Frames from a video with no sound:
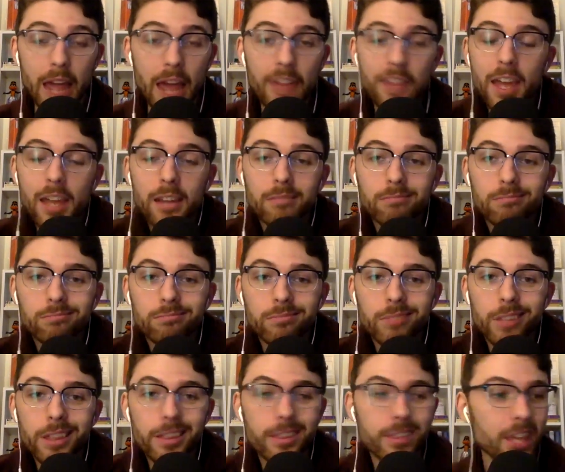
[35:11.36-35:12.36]
And then
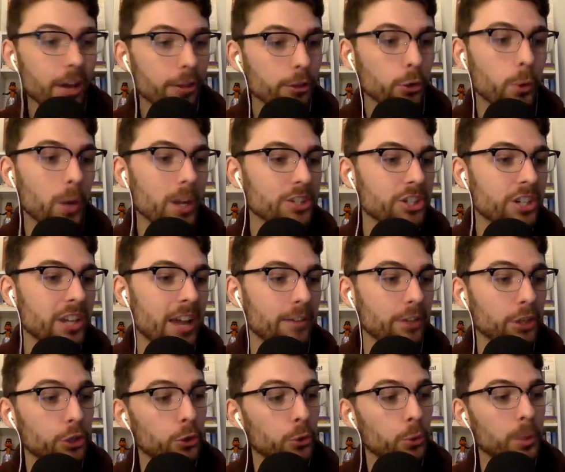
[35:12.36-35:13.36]
the other question
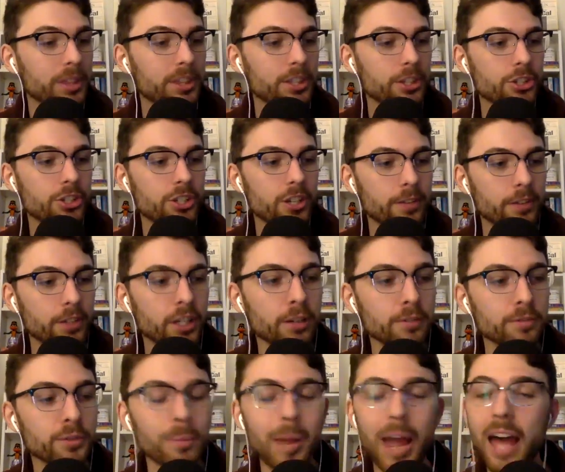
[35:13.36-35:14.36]
having to do with the shift
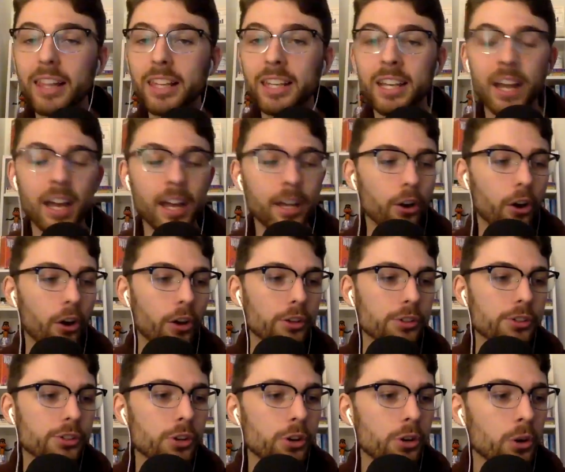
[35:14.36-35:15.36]
comes from Ali Khan,
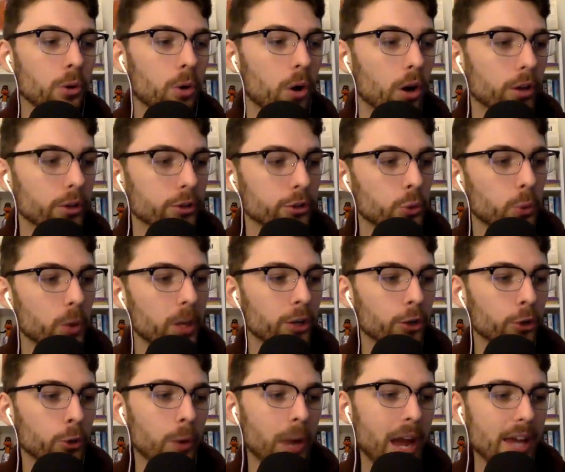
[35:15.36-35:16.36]
also on
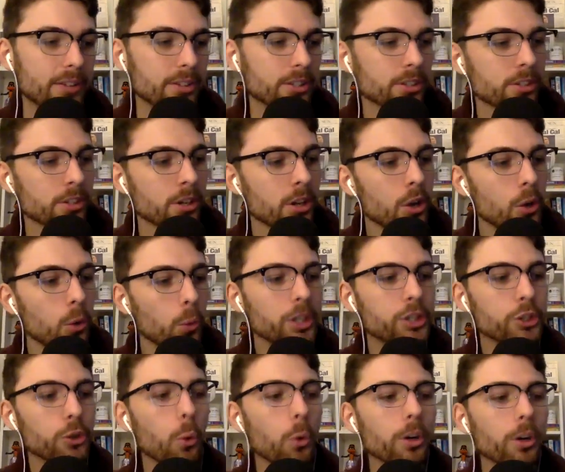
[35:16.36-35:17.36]
Twitter, who asks,
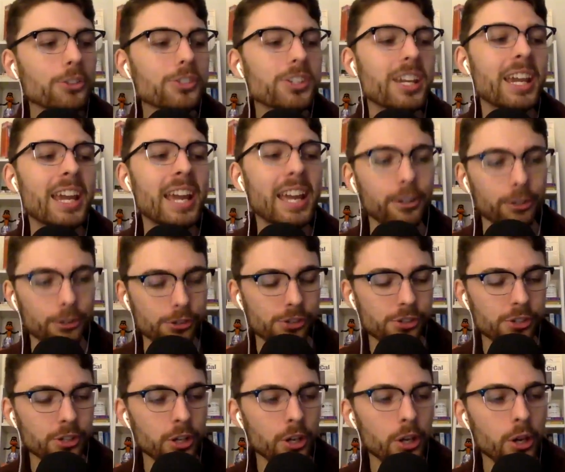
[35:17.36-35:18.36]
which Orioles
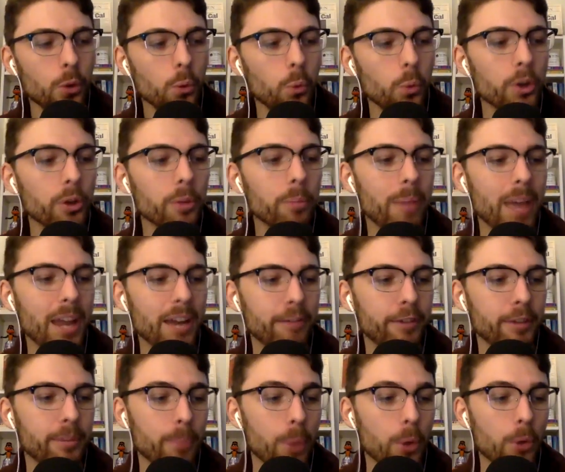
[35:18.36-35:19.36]
hitters will
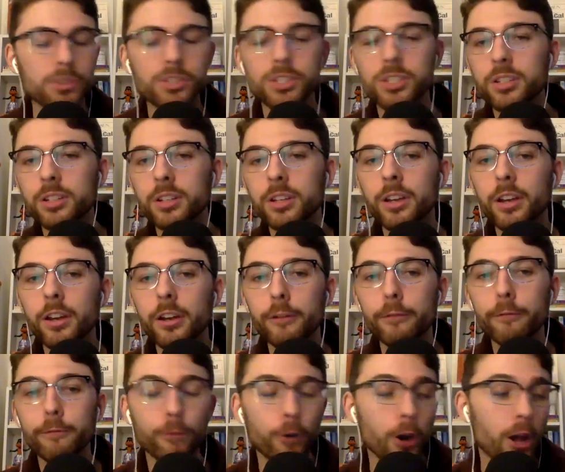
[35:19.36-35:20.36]
benefit most
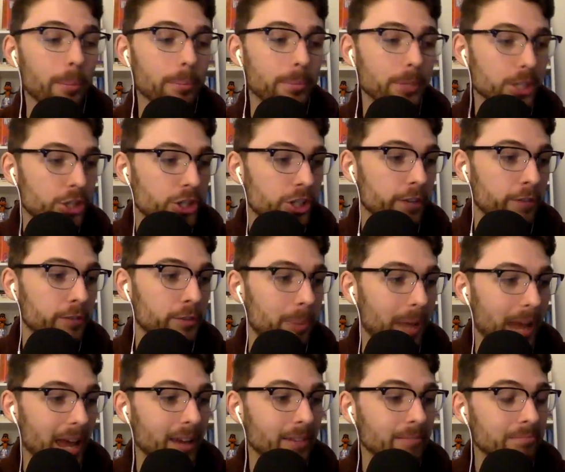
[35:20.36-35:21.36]
from the shift
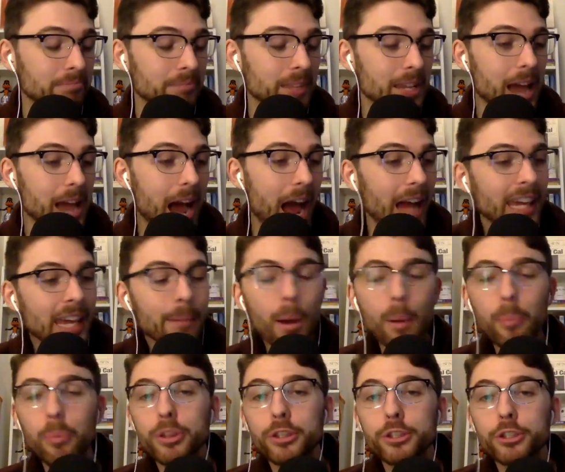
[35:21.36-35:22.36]
ban? I came
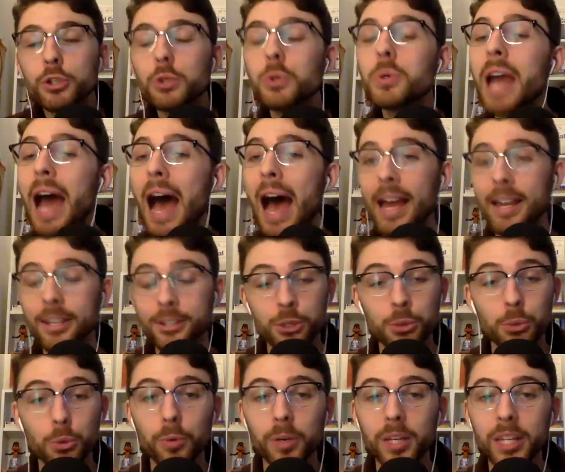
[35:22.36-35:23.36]
up with two guys
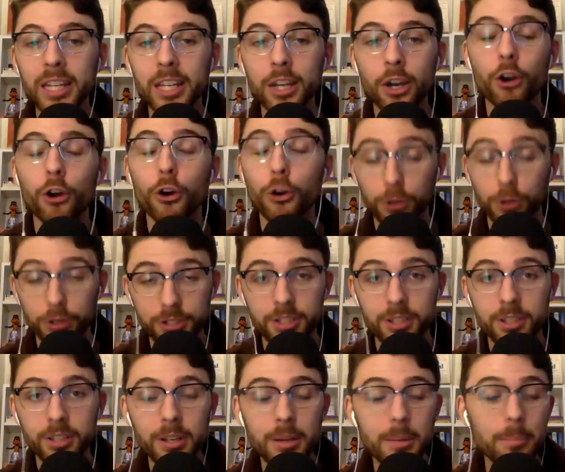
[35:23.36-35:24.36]
who were really hurt
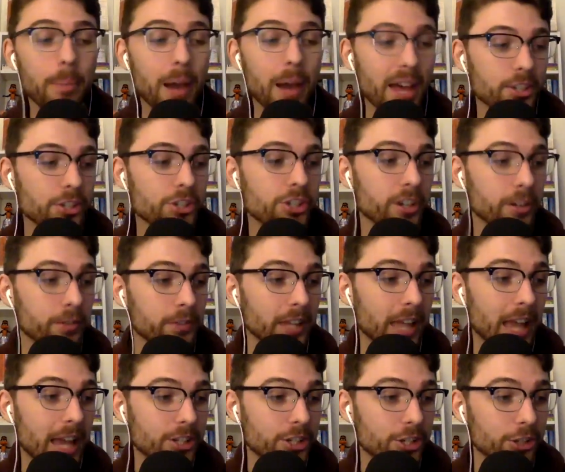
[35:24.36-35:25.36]
by the shift
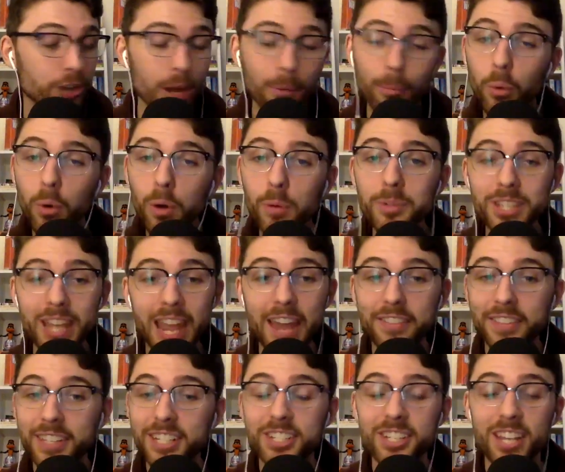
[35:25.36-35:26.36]
last year. Number one was
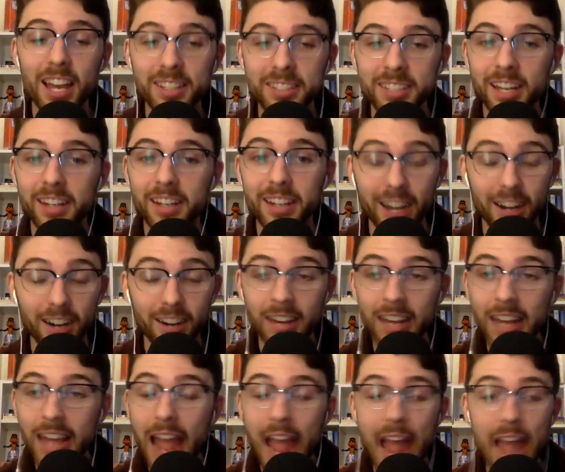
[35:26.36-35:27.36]
Anthony Santander.
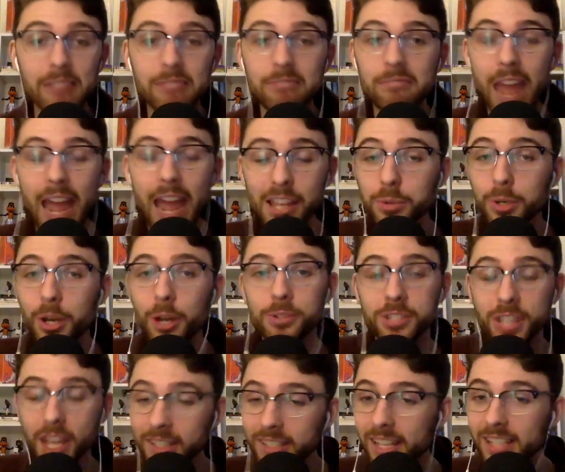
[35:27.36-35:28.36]
And as we know,
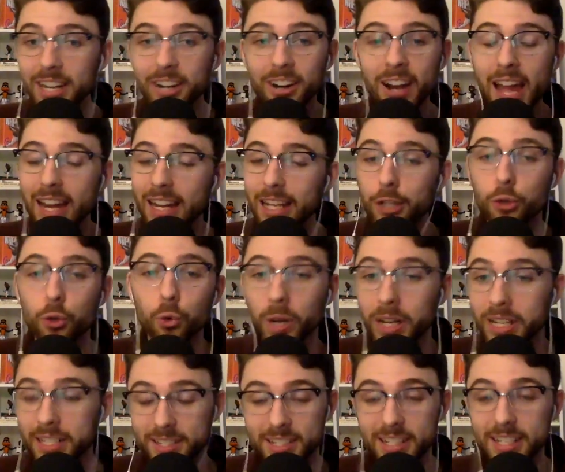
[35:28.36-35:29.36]
Santander had a
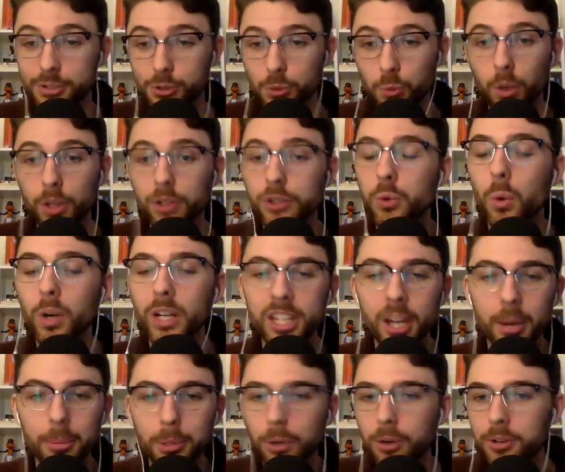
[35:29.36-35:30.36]
great season, 120
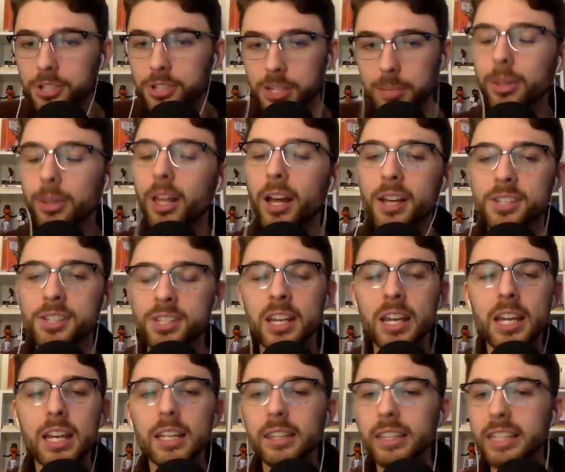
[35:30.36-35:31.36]
WRC plus,
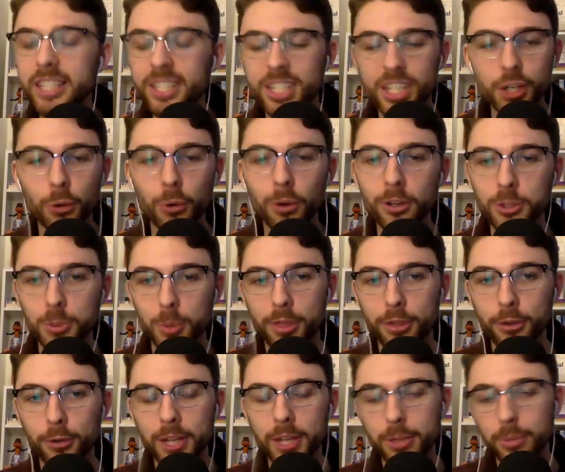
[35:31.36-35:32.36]
leads the Orioles with
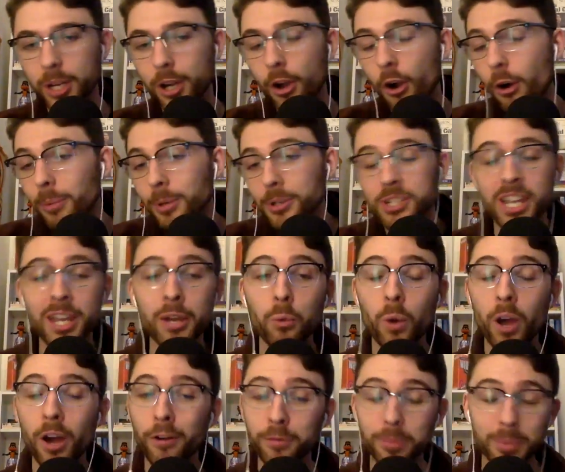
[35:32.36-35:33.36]
33 homers, hit
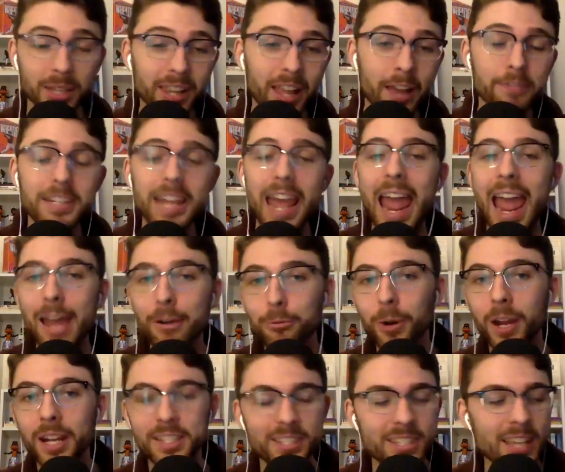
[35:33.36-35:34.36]
well from the left and
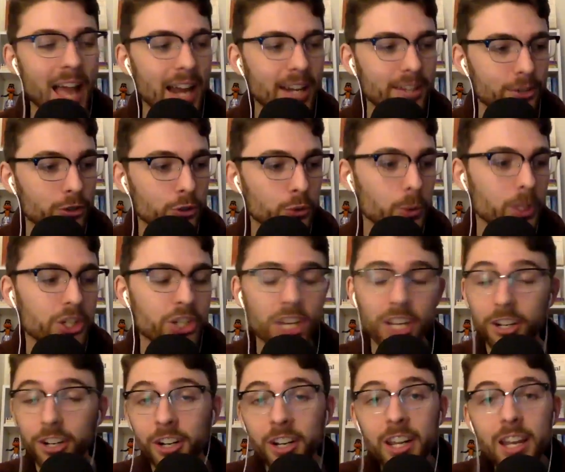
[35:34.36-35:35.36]
right side as a switch
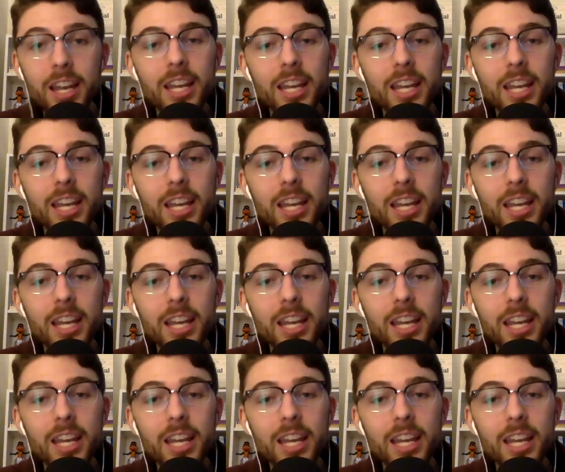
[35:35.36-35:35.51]
hitter.